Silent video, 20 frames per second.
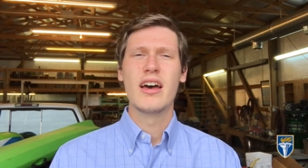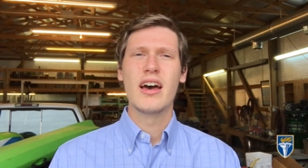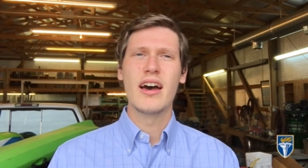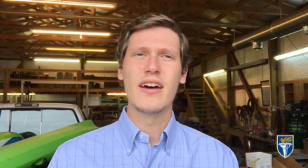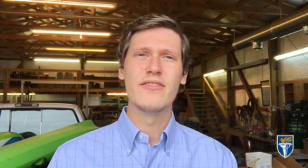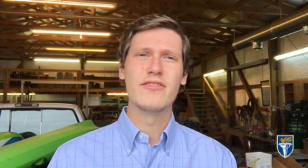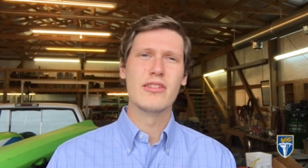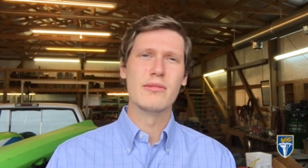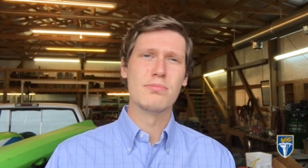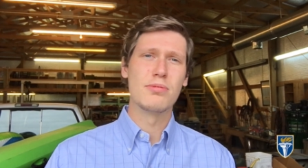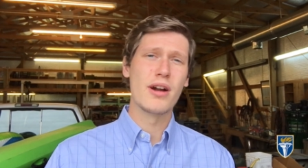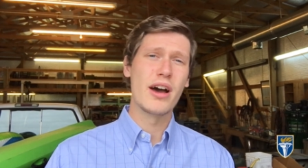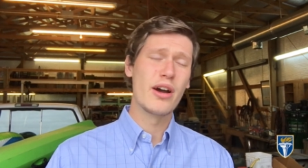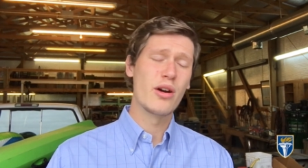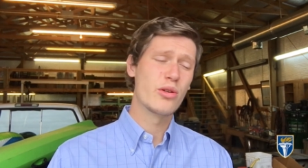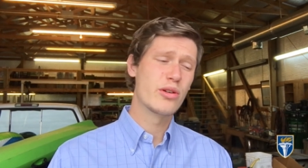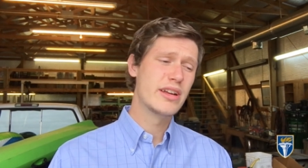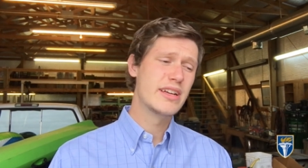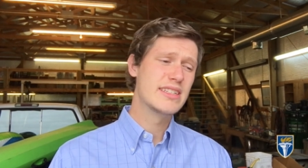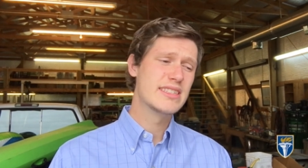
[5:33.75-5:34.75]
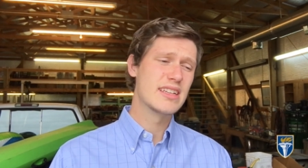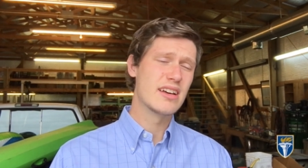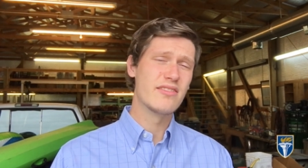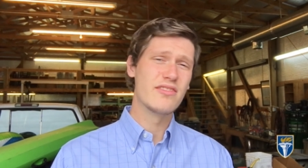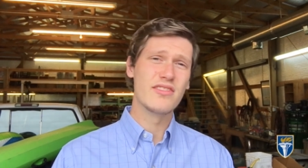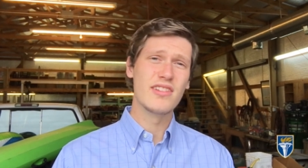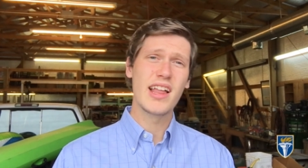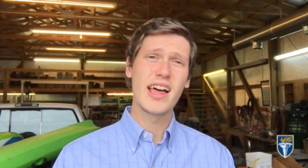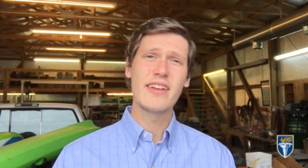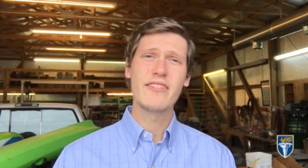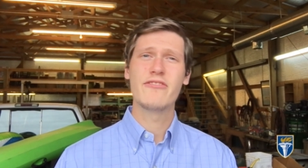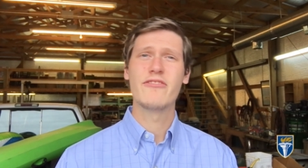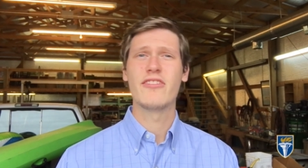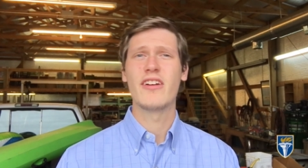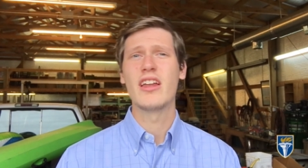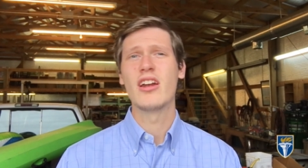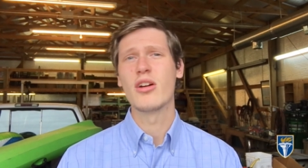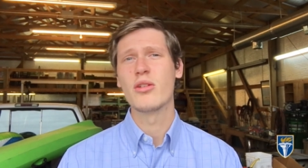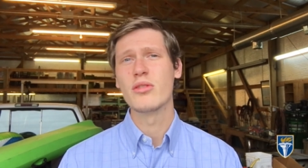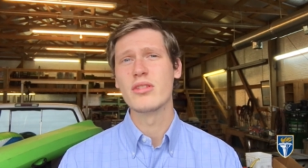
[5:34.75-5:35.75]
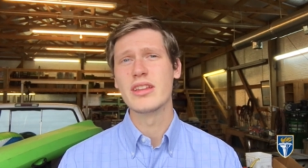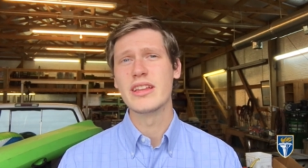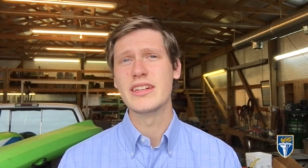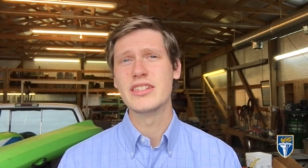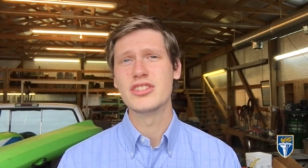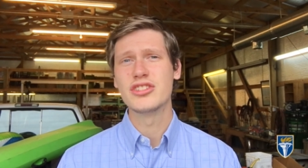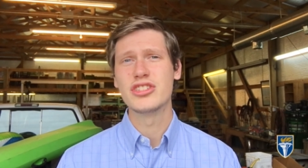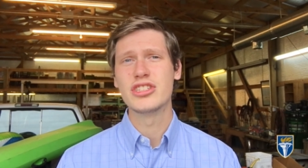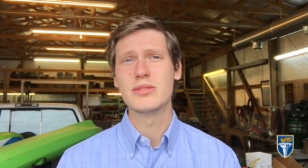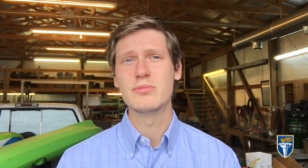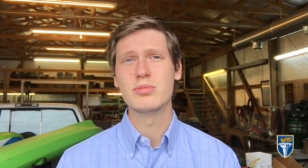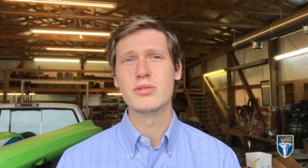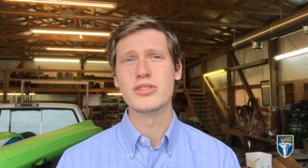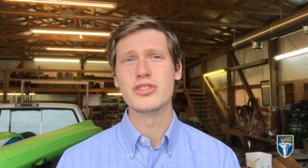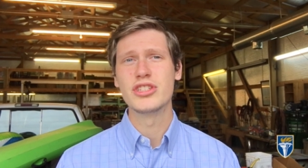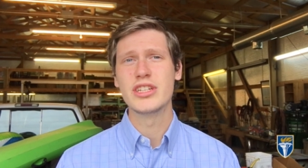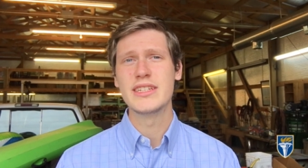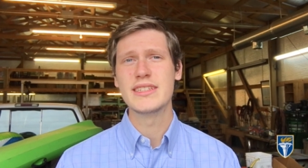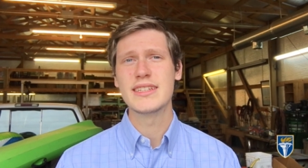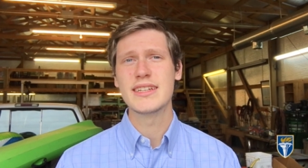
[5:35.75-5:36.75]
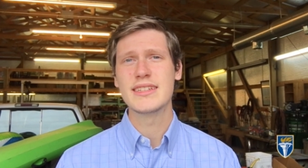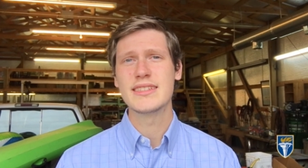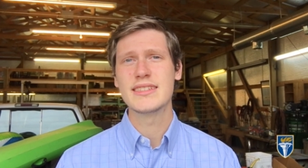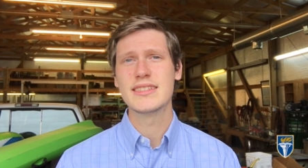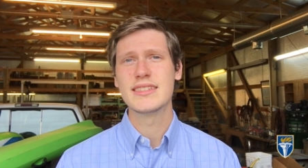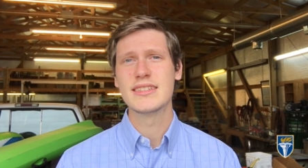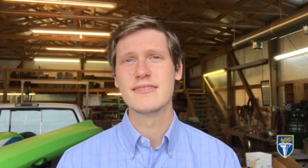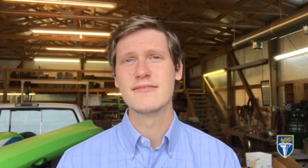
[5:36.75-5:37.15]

of the priorities of life and our relationship with Jesus.